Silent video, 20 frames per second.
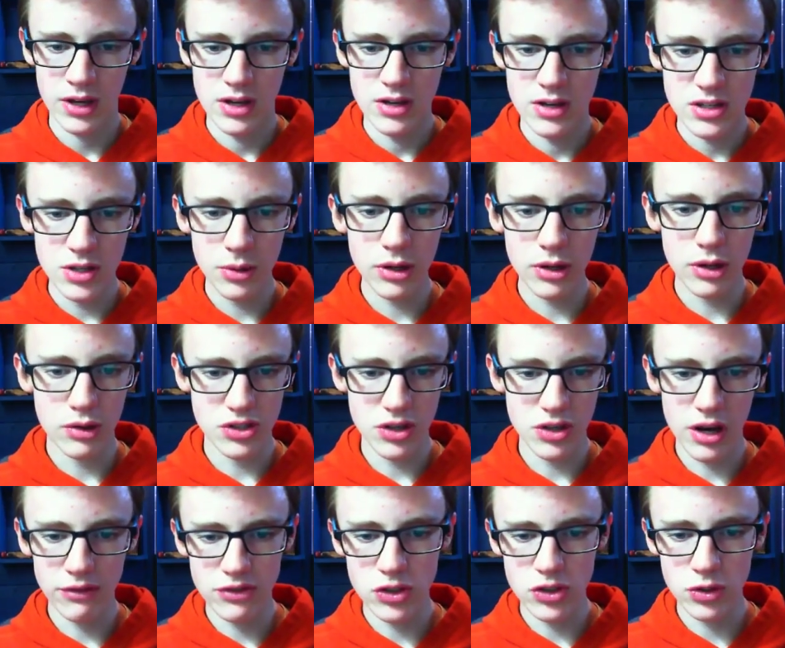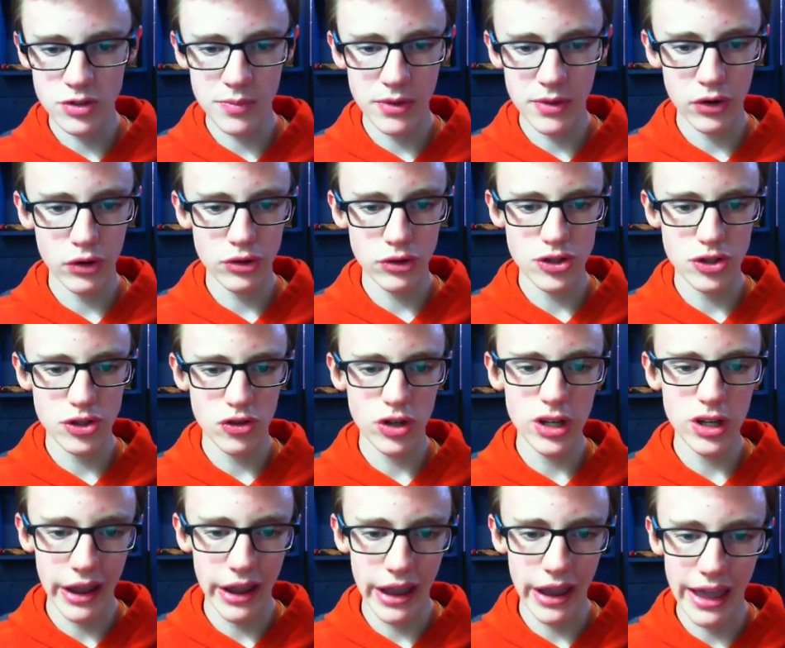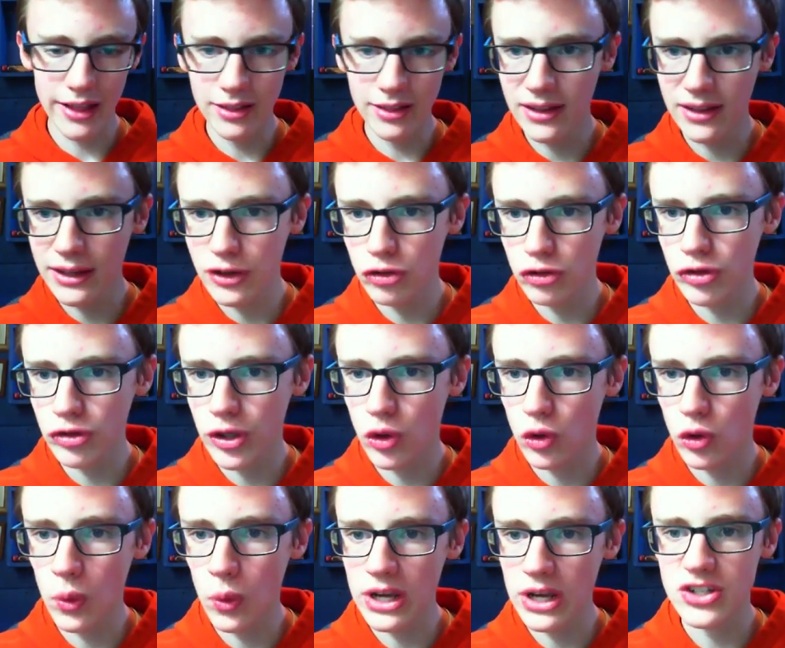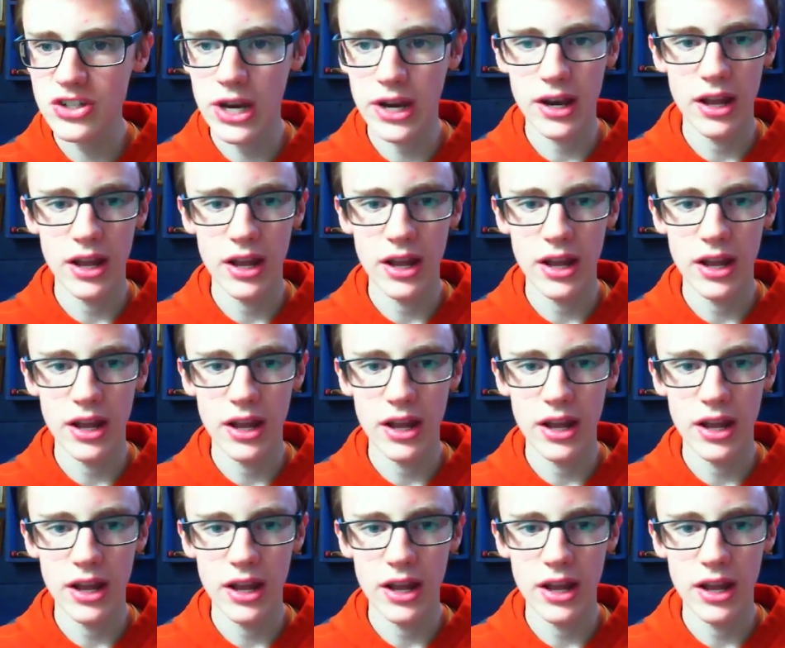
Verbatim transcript: So there we go. So I have a swordsman on the screen, like requested.